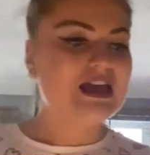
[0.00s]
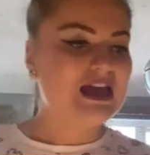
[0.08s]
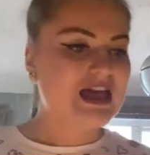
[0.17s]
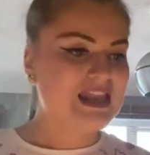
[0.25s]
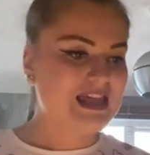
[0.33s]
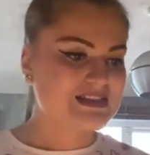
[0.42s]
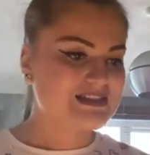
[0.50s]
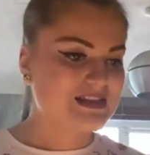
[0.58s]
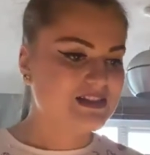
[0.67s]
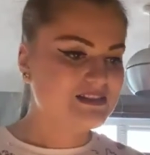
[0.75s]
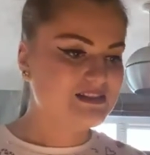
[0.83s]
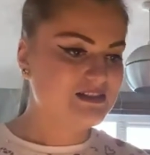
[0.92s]

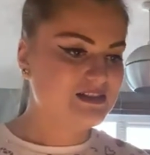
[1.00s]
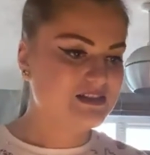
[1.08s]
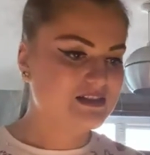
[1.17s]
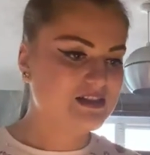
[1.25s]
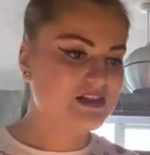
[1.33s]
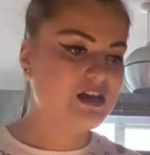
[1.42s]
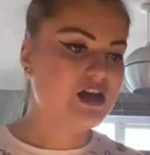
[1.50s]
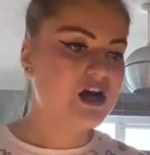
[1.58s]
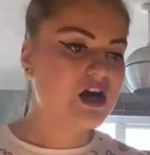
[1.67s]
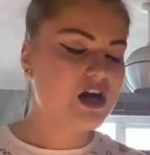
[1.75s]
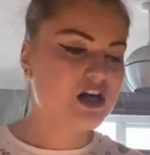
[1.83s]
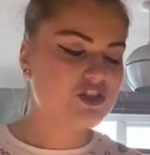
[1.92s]
Alexa,
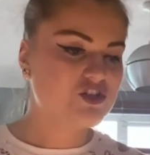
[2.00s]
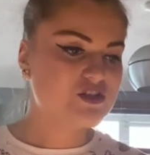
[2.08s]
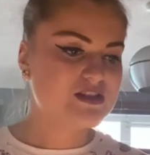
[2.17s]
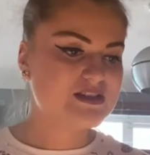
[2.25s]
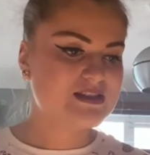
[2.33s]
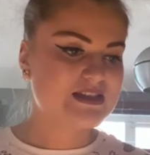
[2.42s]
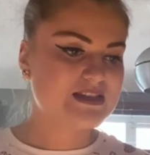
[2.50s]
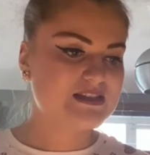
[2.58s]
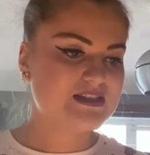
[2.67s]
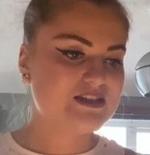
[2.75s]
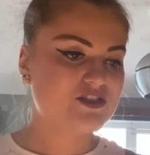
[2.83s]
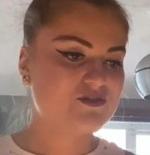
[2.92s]
one hundred
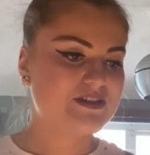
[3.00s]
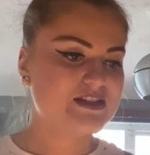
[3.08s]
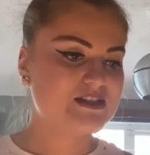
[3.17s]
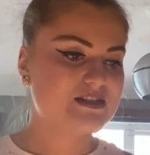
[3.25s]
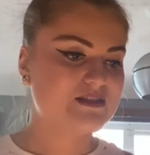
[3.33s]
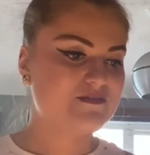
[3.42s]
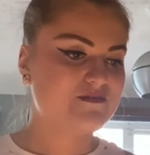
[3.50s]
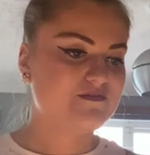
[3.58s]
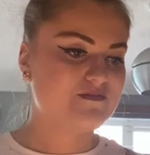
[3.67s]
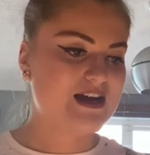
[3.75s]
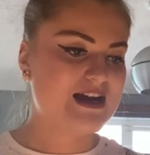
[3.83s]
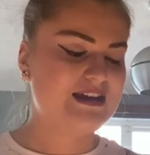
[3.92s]
sixty degrees
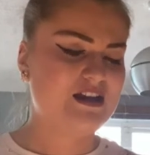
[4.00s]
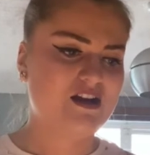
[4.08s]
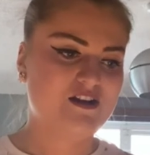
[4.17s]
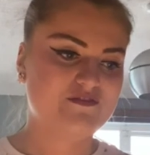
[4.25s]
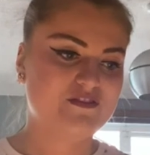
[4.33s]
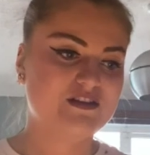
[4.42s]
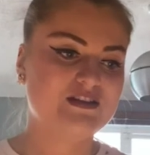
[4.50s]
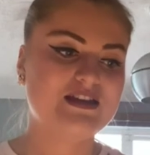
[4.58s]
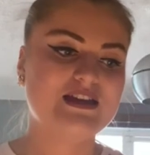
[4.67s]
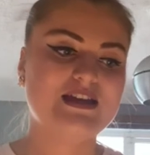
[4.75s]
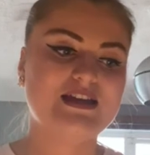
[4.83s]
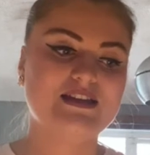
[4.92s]
fan oven
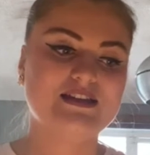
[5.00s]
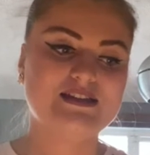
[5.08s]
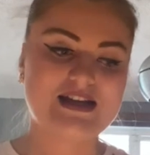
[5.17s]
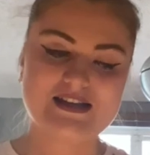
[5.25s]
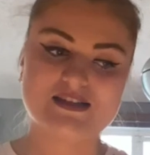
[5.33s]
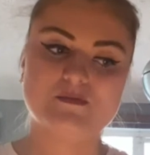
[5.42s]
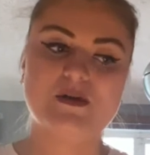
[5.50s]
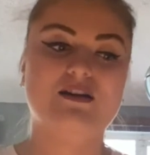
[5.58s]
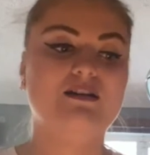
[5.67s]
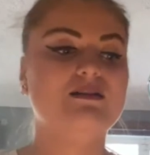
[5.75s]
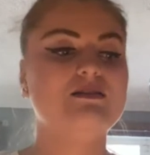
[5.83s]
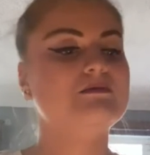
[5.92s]
in gas mark.